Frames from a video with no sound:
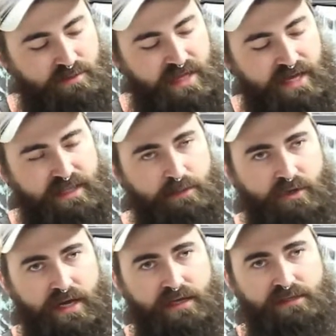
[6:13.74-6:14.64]
a black label
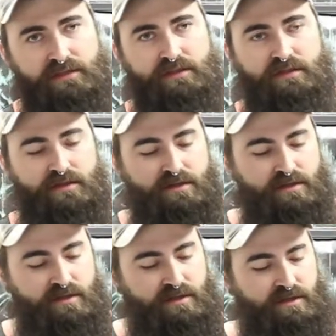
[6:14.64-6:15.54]
case,
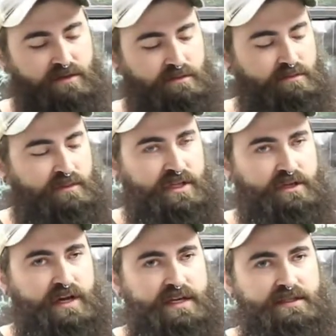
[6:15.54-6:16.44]
but the
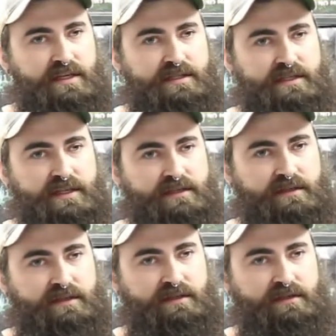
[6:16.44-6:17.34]
greatest hits disc.
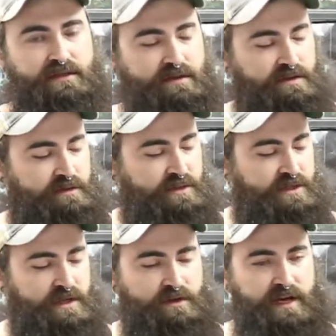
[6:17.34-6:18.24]
Um, just
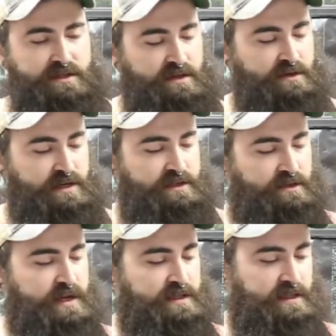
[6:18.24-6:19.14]
so you guys know, it is the
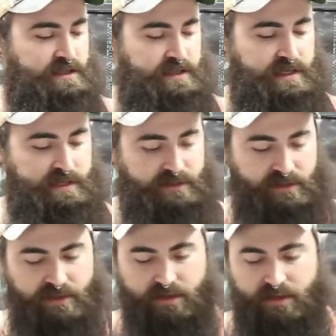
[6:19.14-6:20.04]
greatest hits disc.
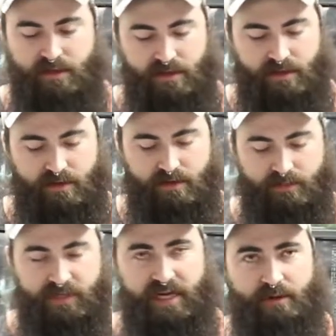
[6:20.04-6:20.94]

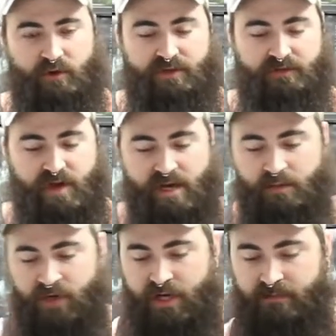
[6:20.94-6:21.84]
Um, the game works fine,
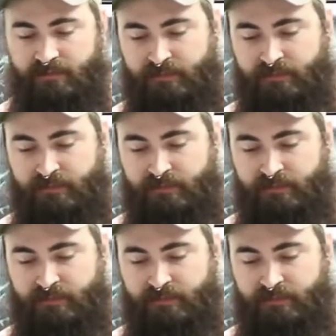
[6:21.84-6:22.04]
but